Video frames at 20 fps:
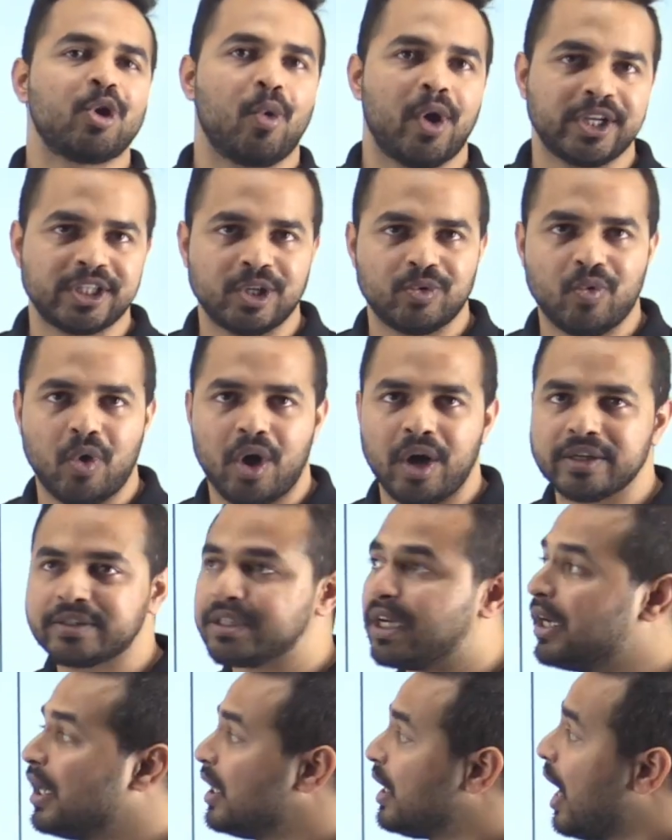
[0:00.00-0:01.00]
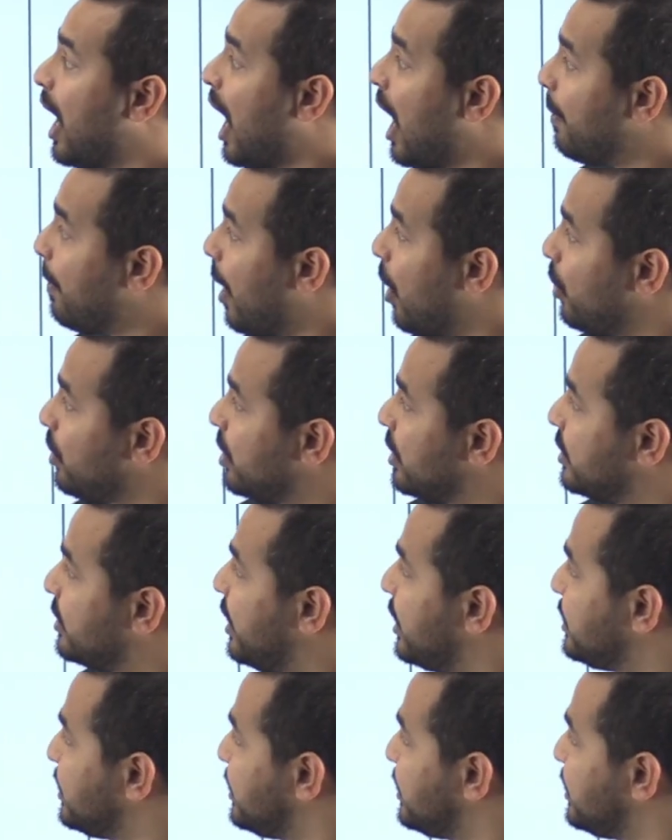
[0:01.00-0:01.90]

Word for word: question was about the